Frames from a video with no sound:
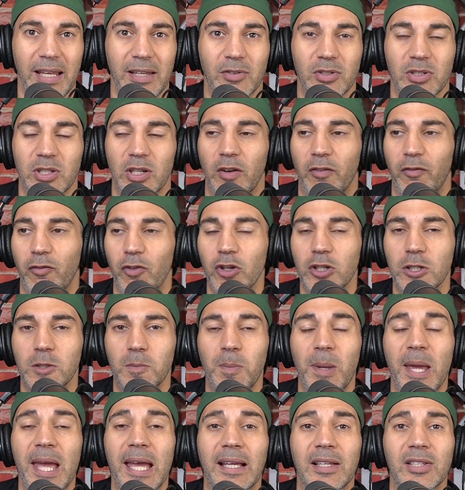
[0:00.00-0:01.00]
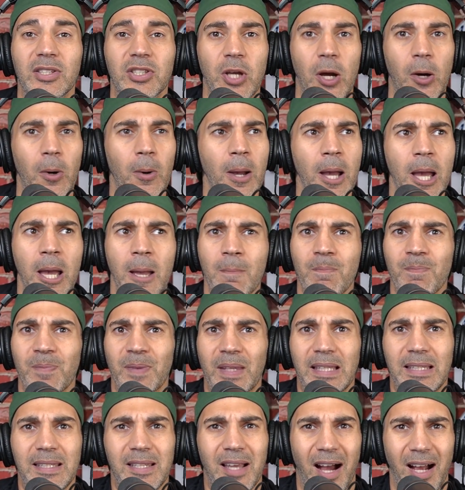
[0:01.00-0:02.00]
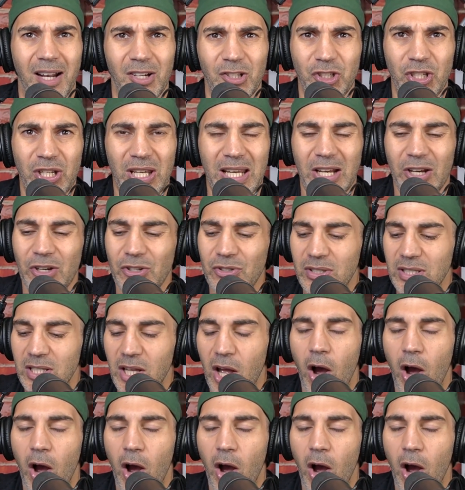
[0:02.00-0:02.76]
He was their first pick. So Najee Harris is